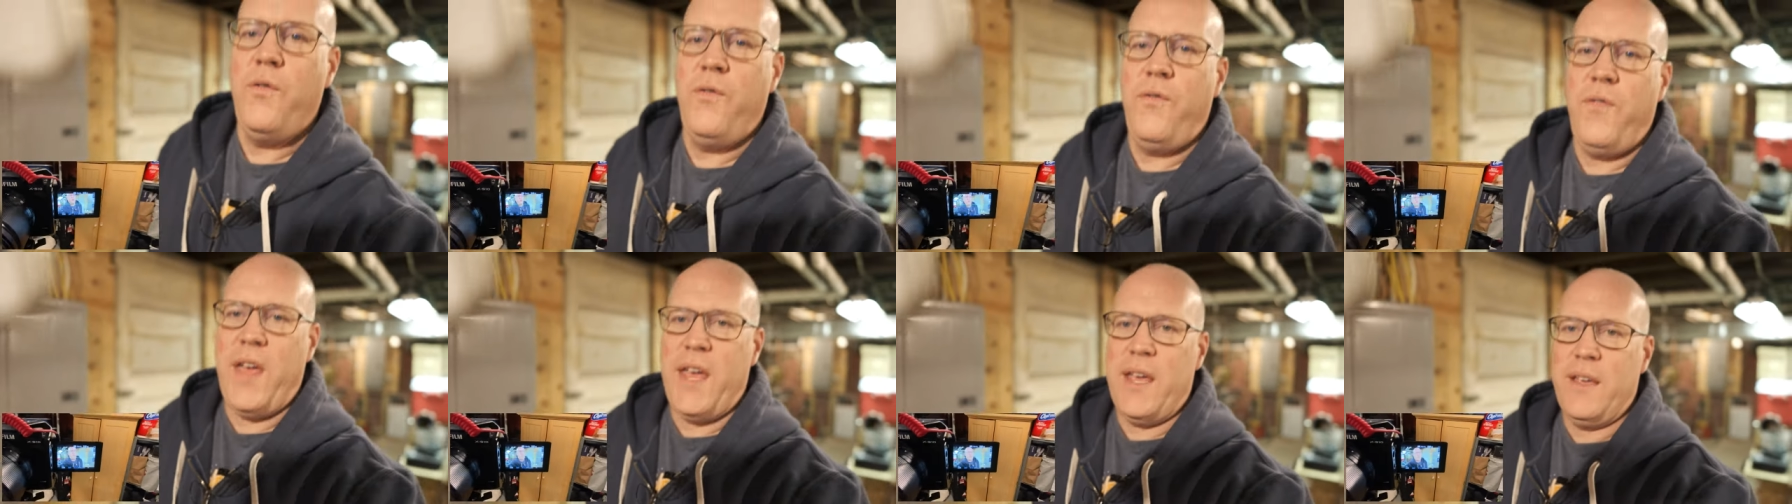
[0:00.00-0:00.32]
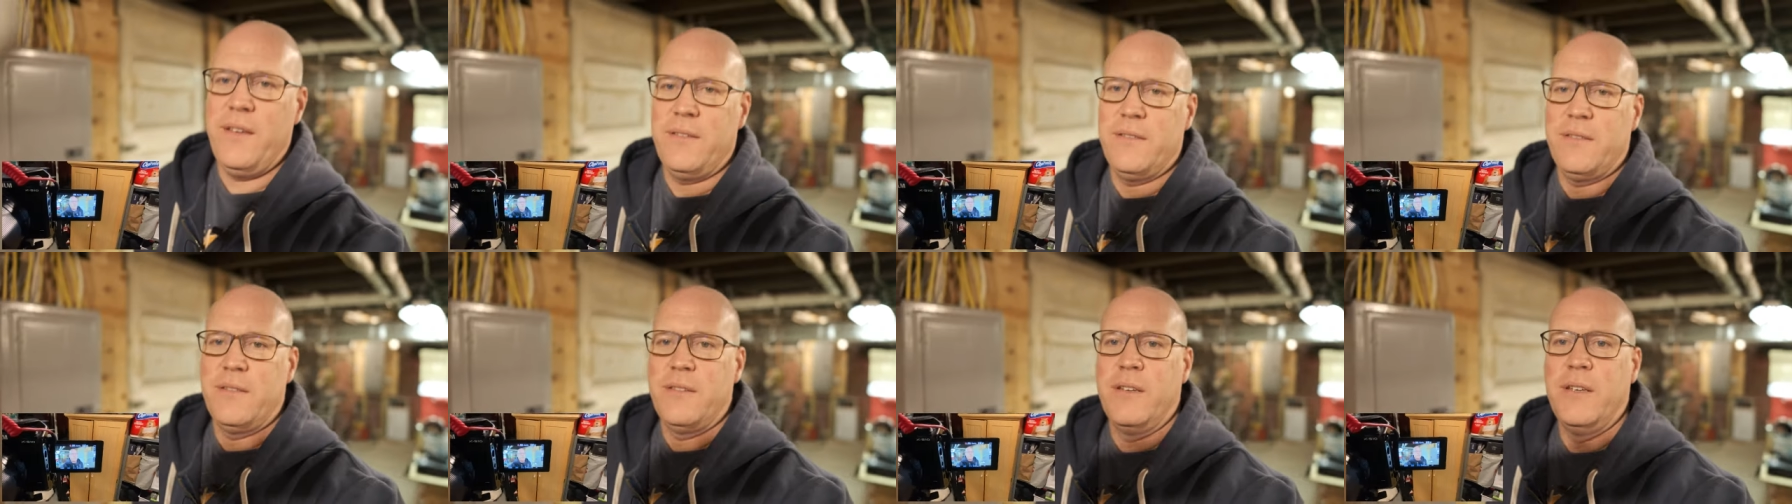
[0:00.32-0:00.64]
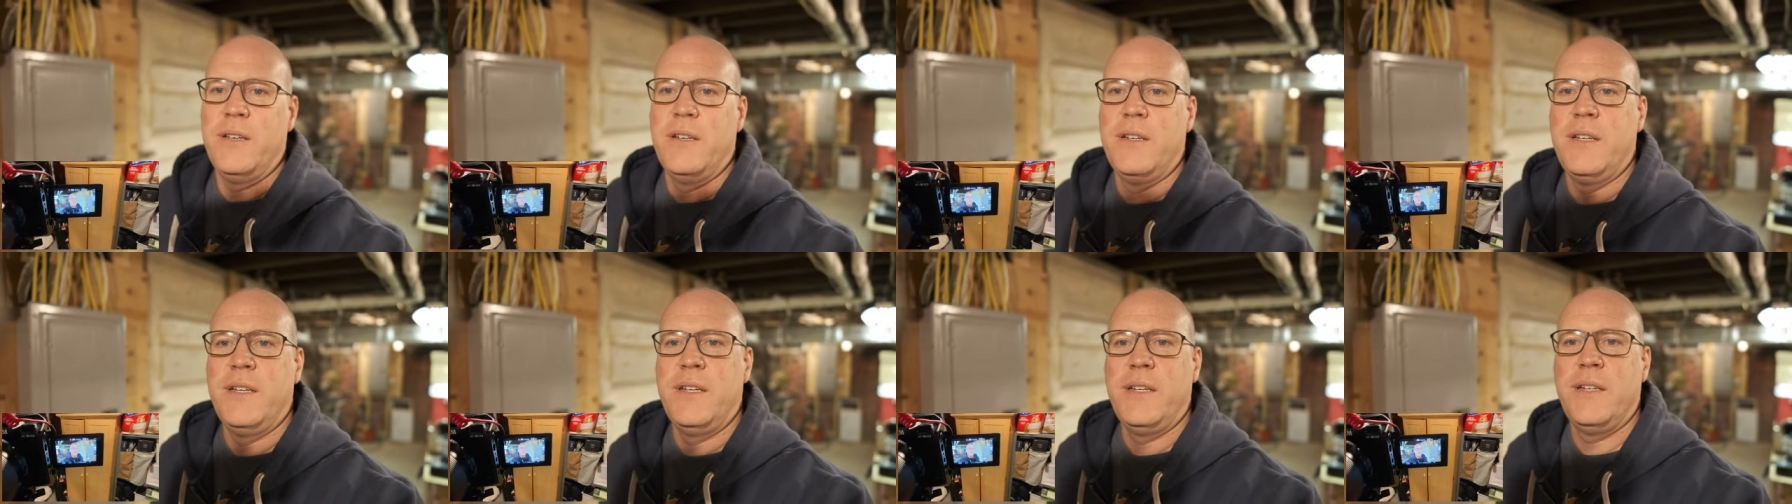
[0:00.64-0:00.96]
face,
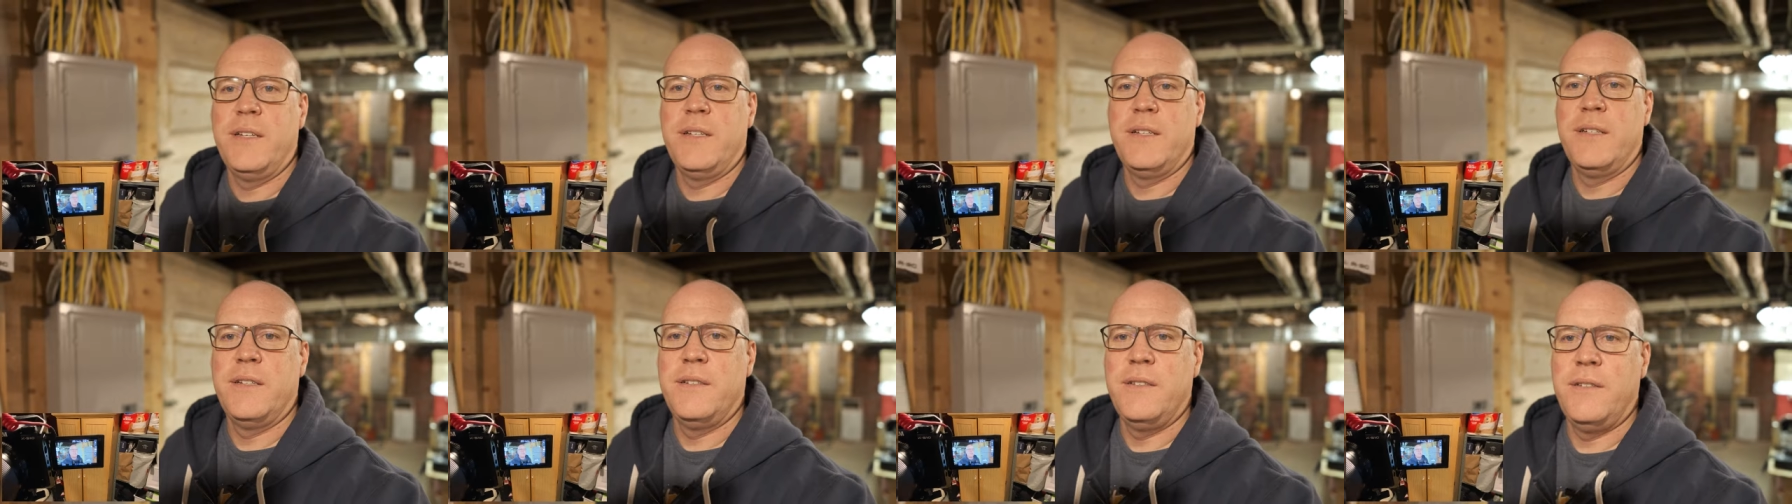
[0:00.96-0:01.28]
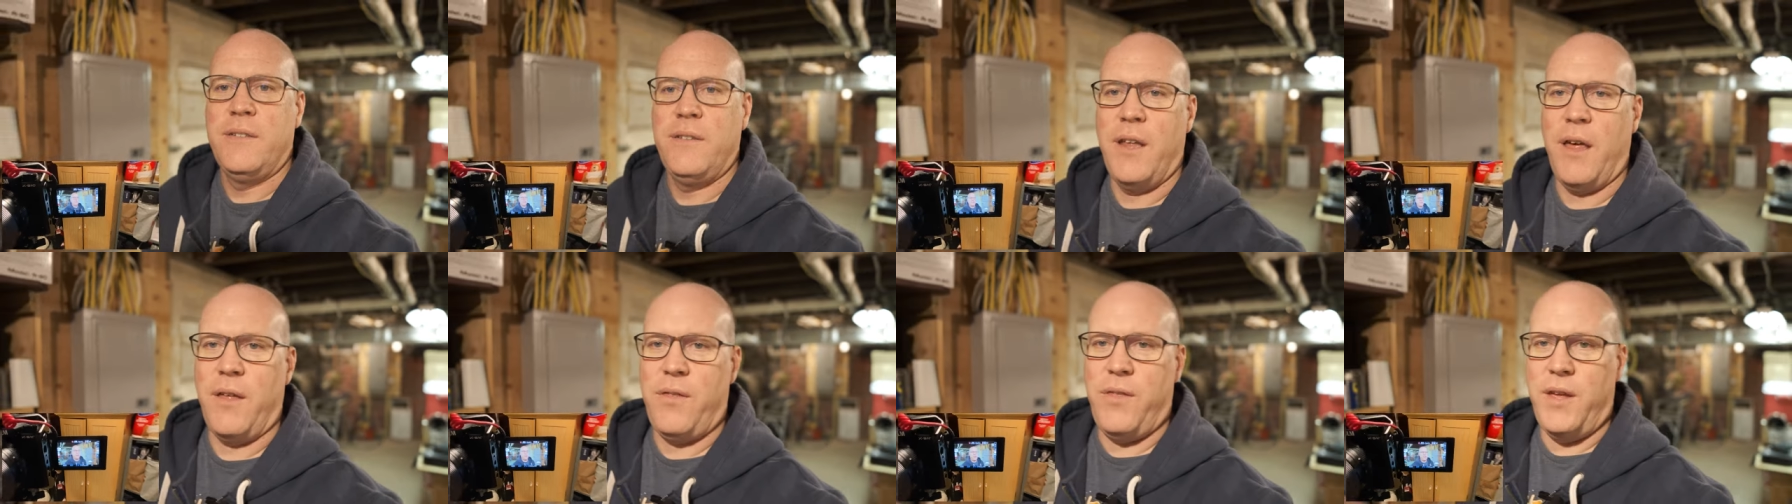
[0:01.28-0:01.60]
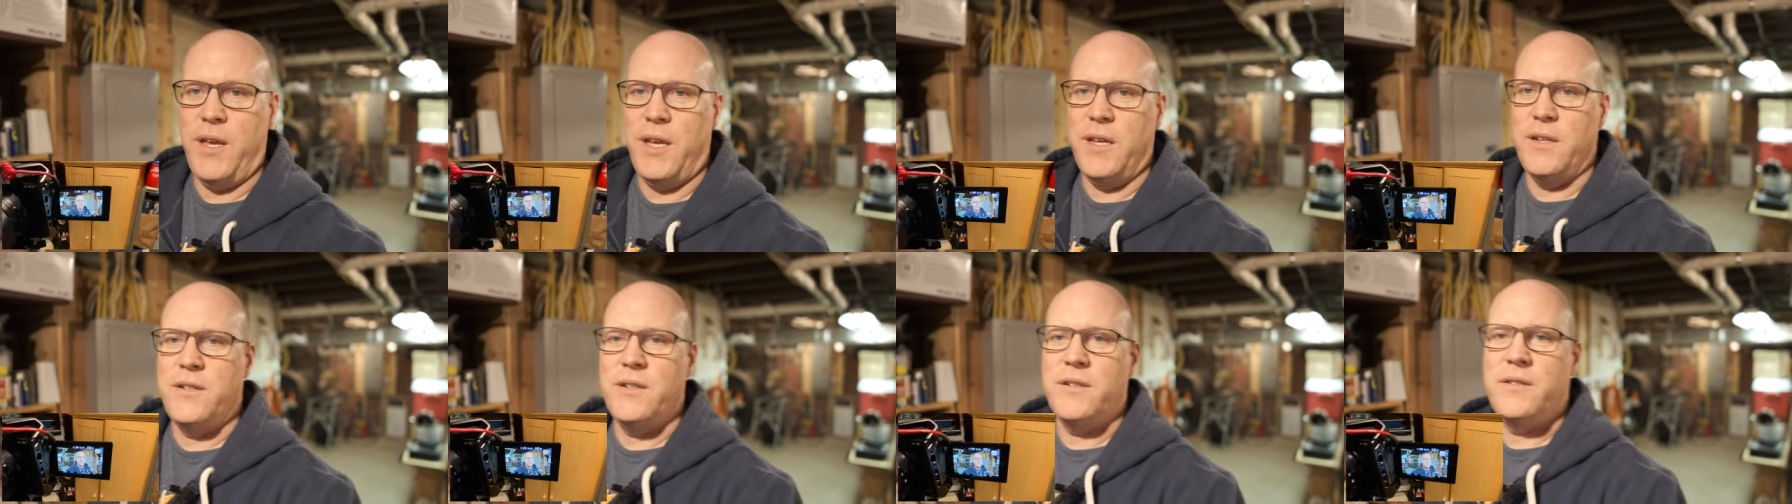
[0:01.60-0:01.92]

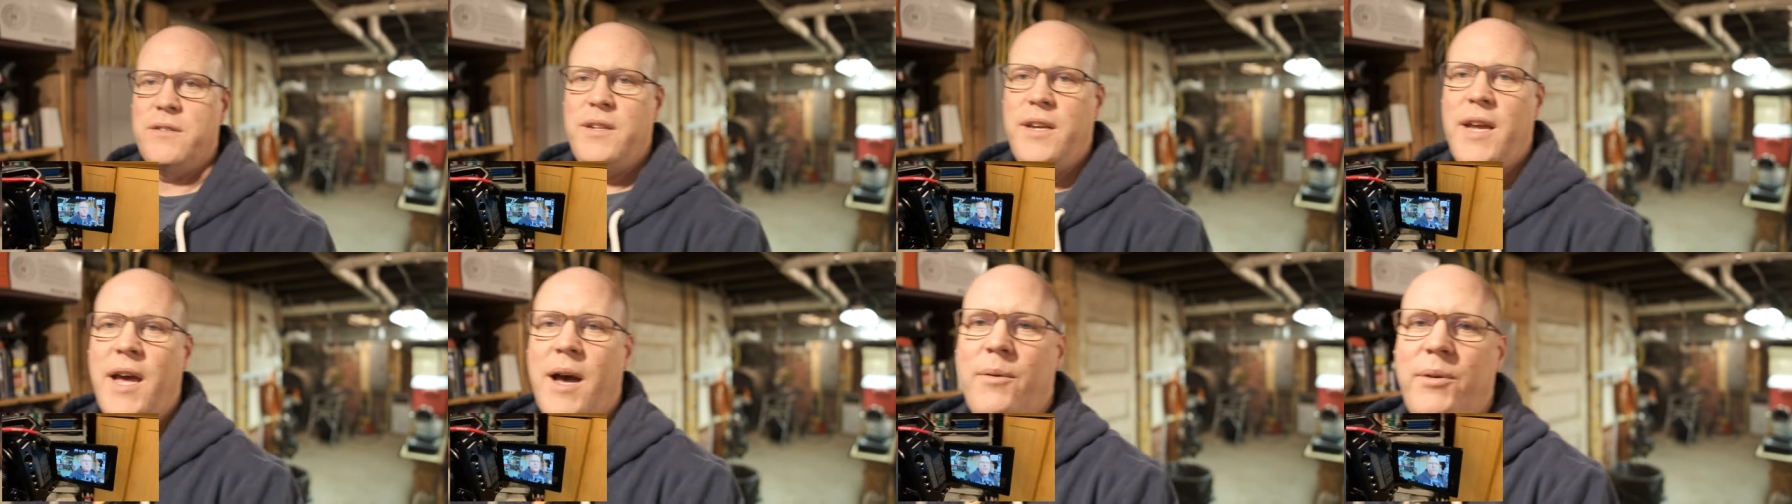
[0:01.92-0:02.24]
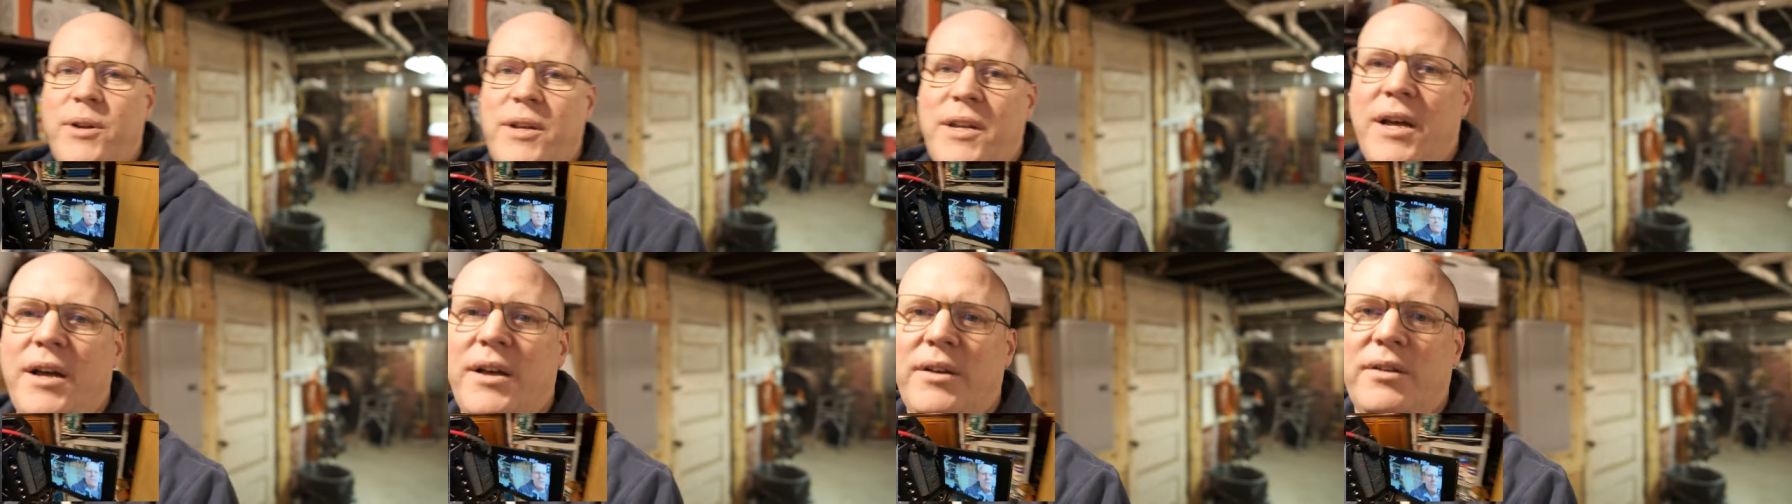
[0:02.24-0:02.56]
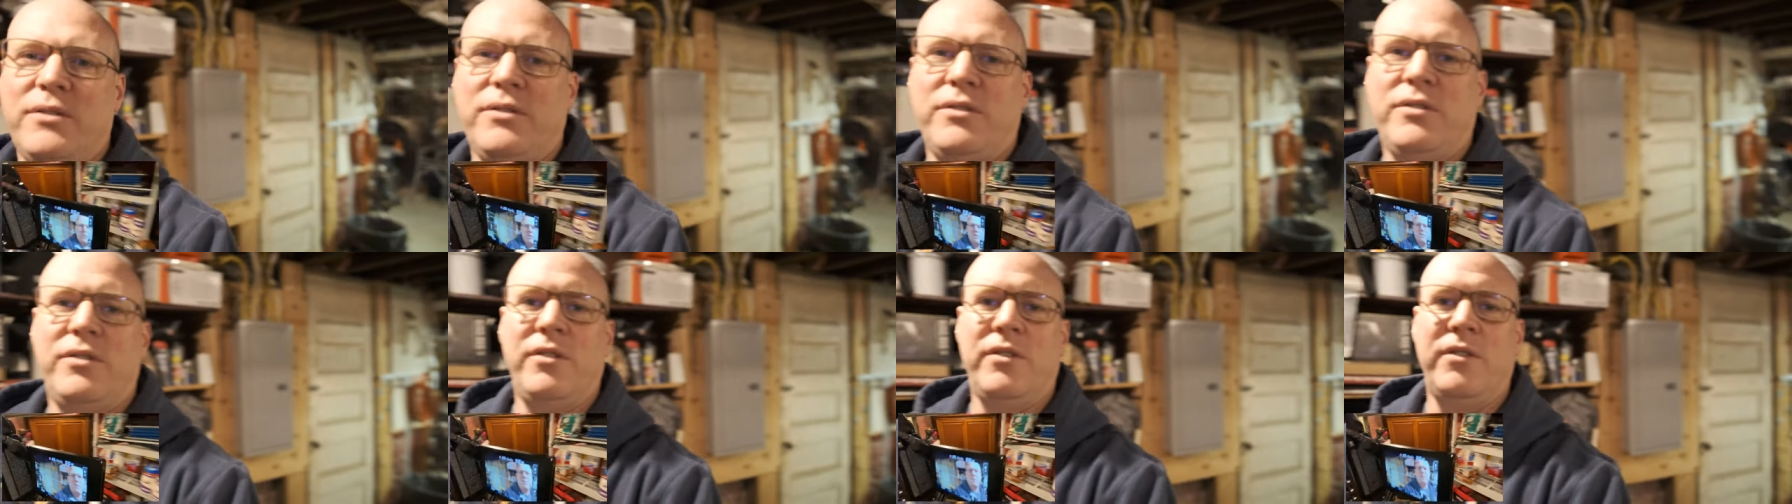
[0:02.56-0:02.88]
nothing. And just see how it
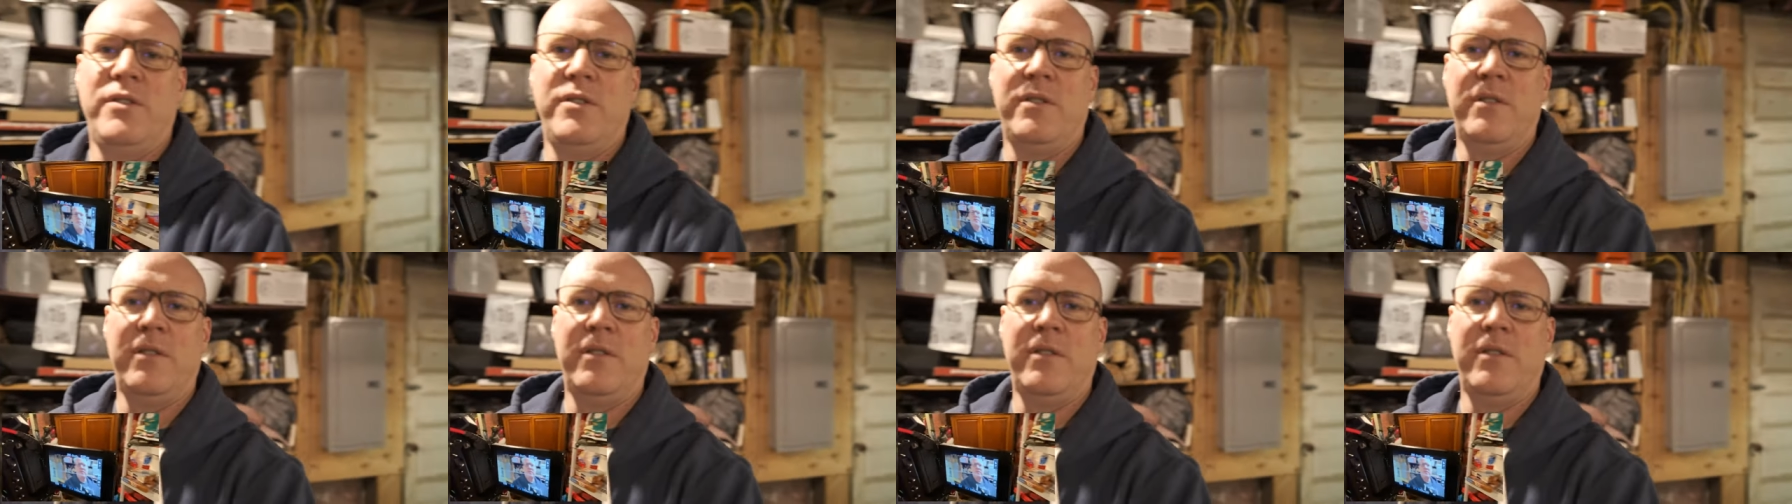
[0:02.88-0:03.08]
does